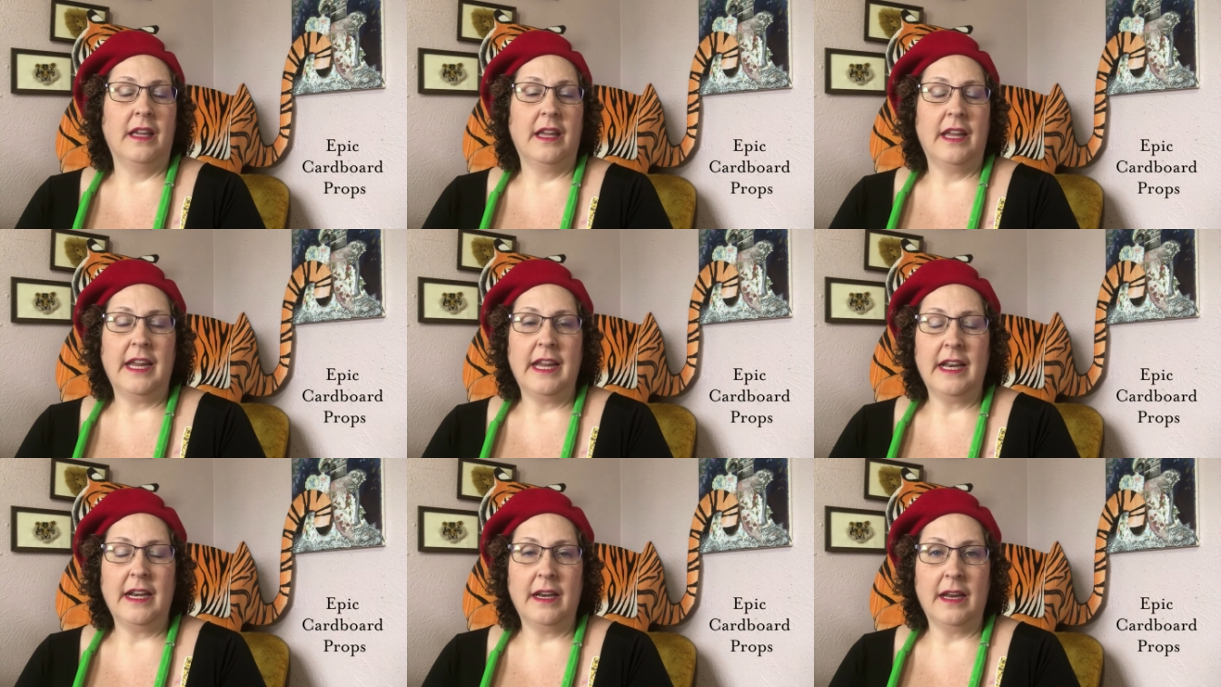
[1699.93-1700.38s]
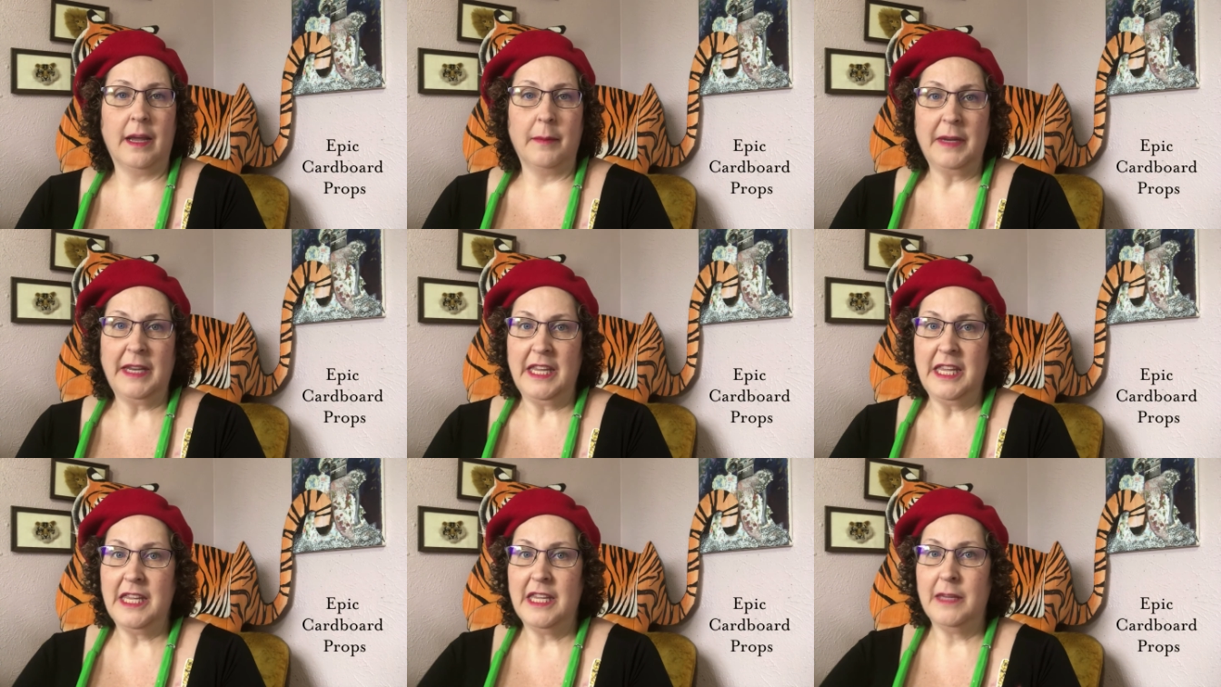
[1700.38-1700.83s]
And I
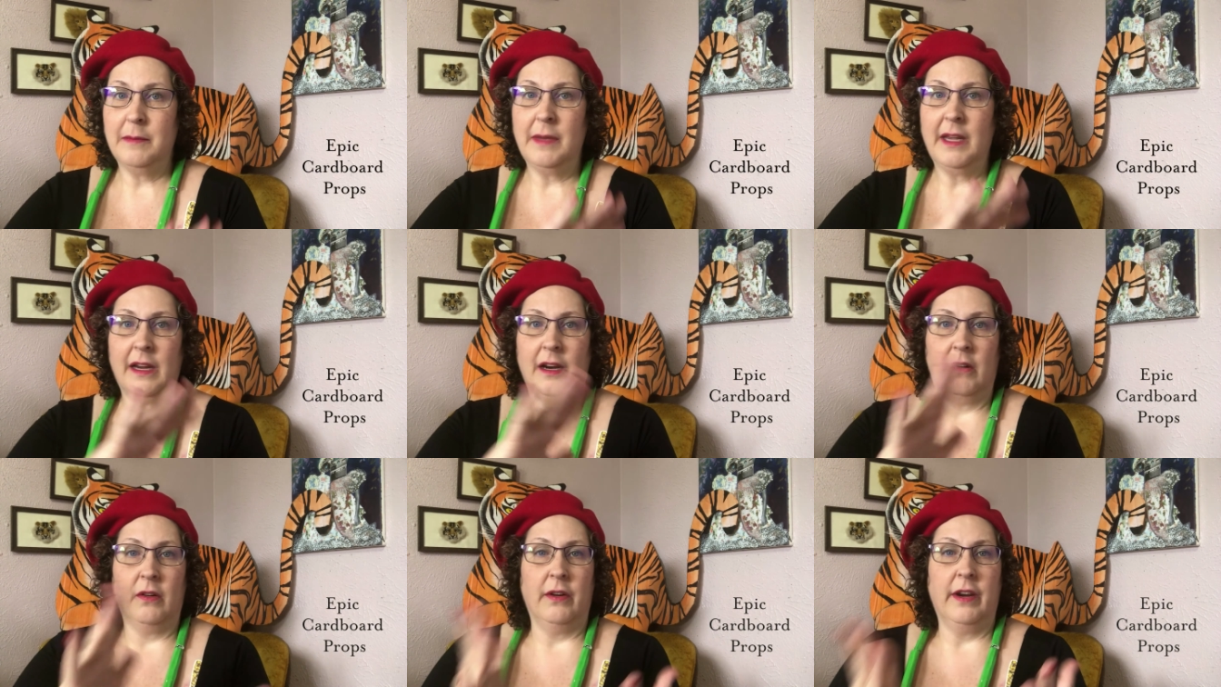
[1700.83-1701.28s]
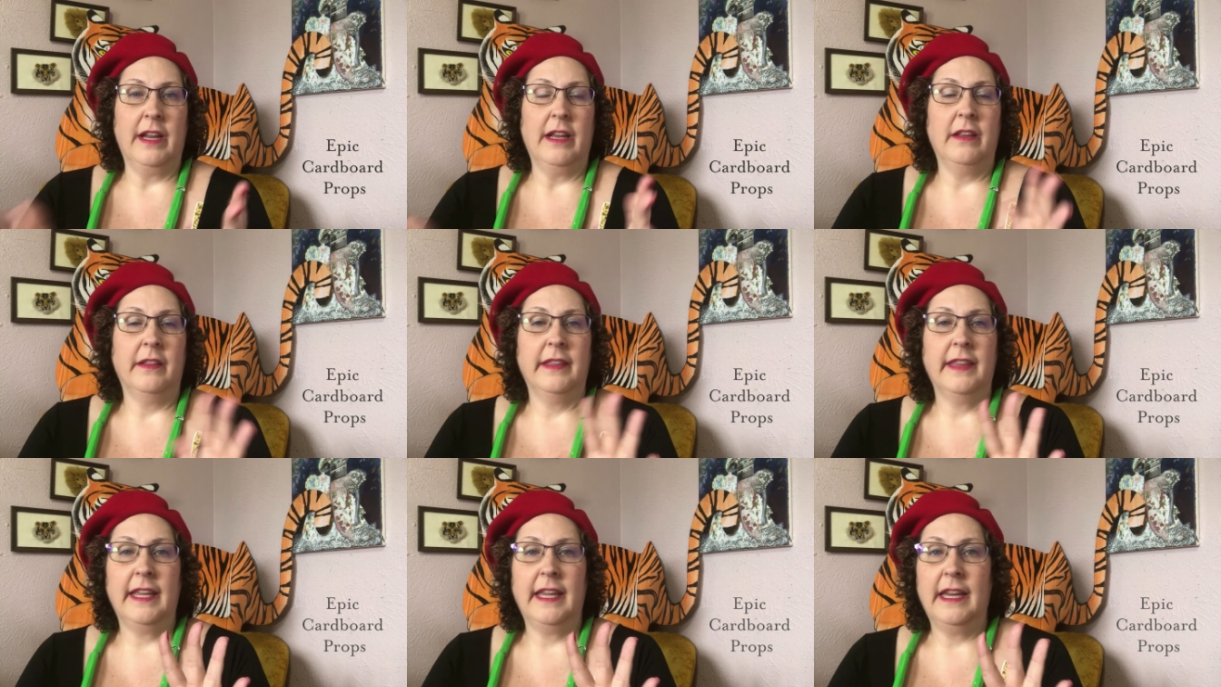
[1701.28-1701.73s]
mean, he can make a
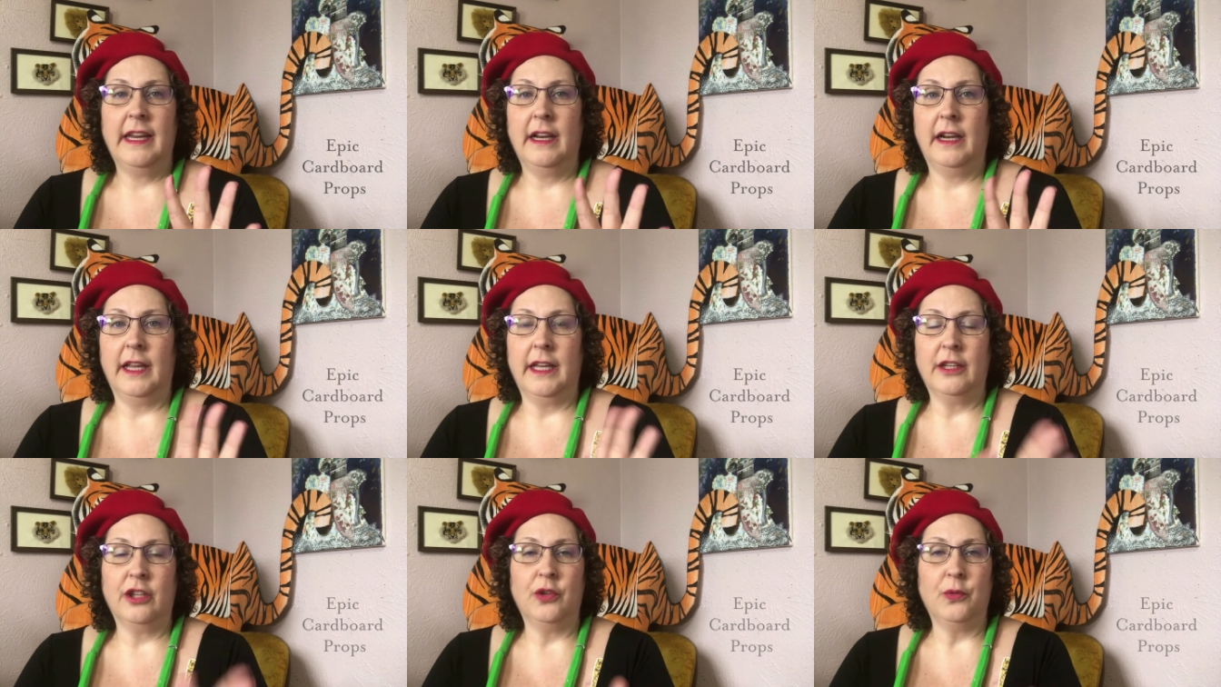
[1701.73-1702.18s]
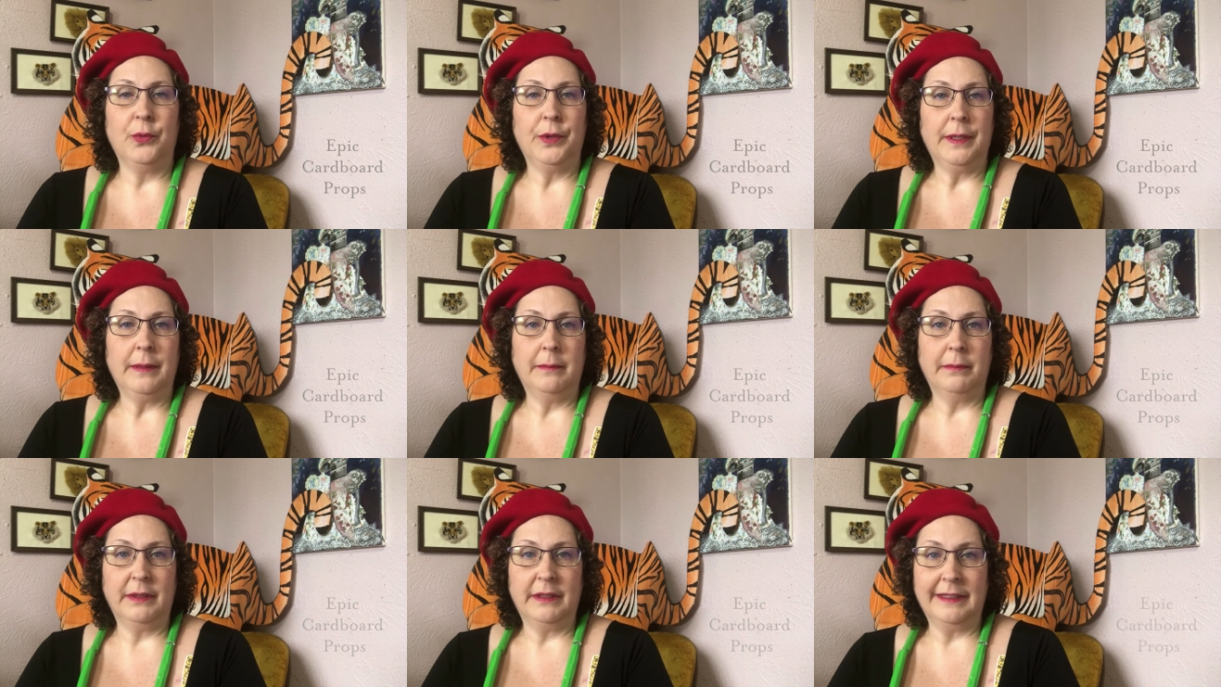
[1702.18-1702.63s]
round thing like you
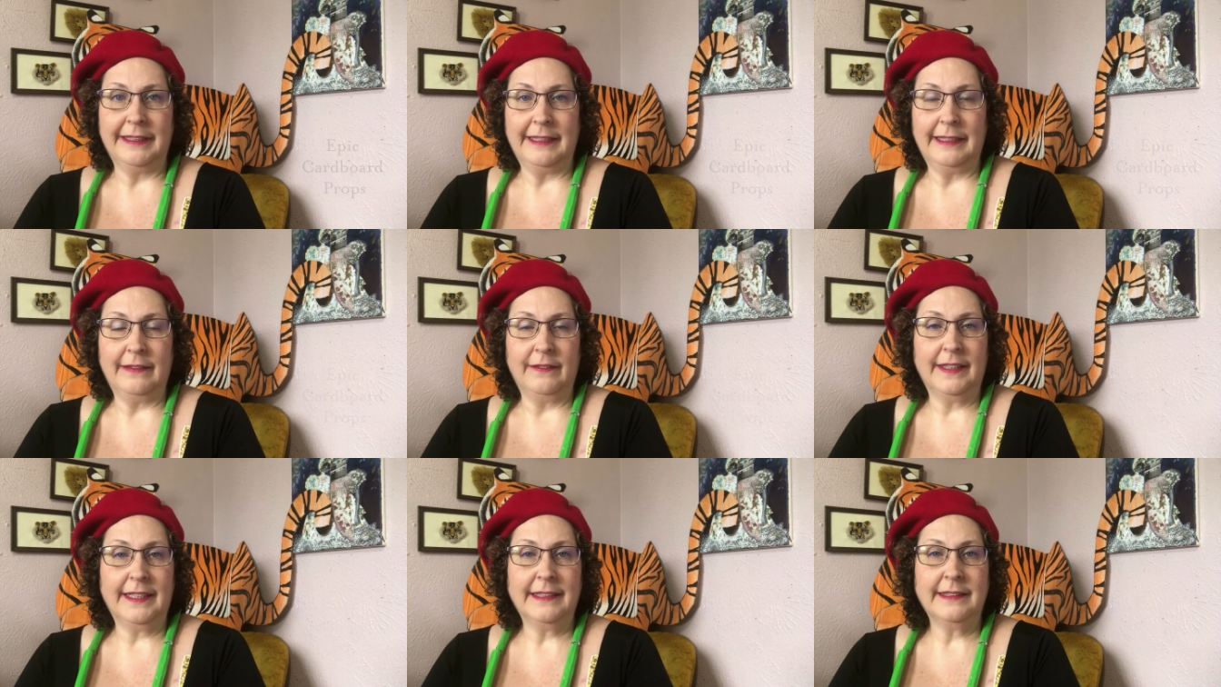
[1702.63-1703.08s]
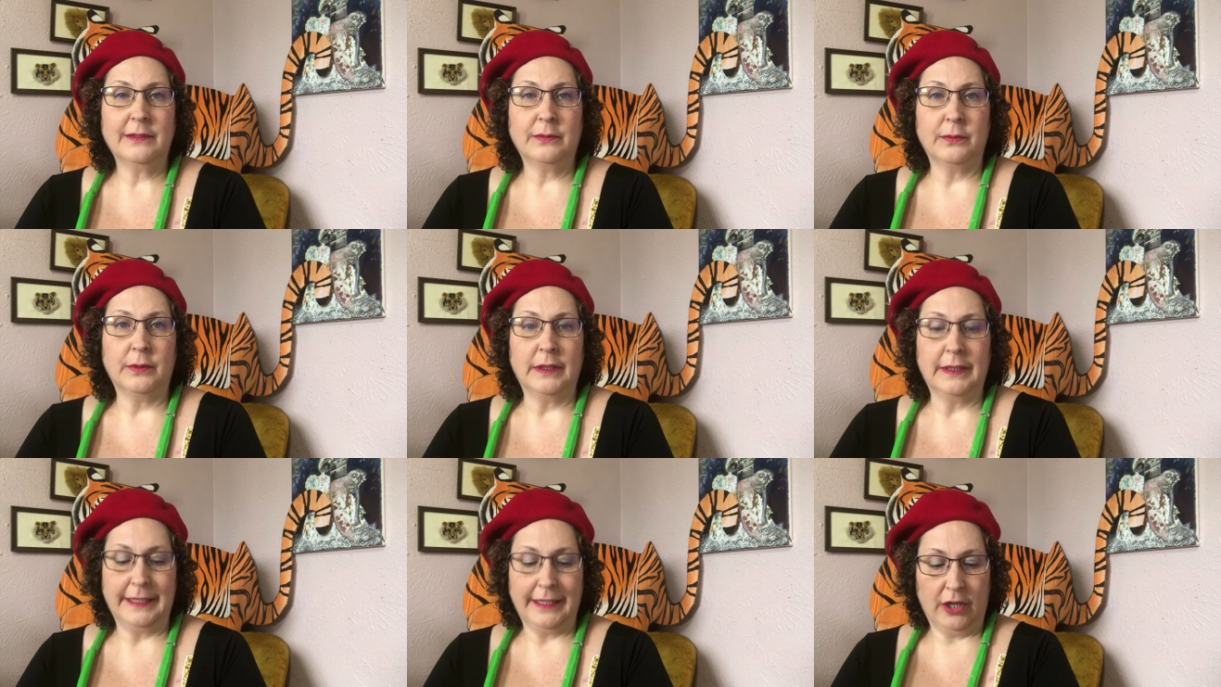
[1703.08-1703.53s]
wouldn't believe. That's
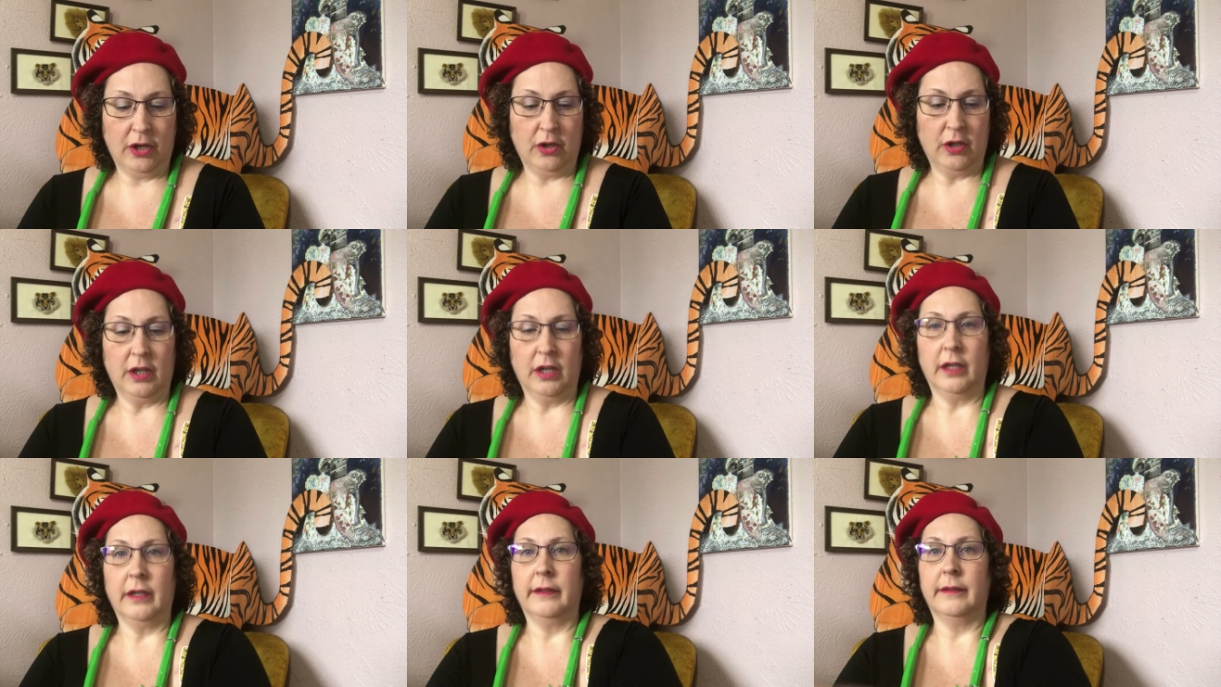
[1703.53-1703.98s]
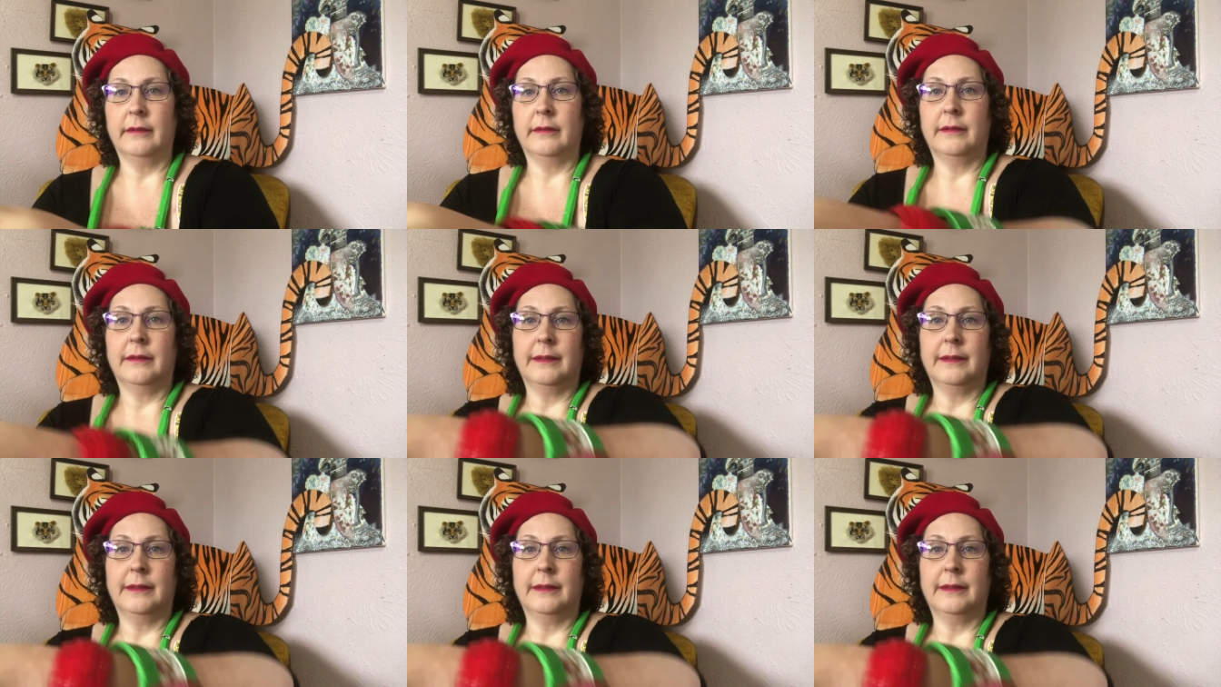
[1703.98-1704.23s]
really hard.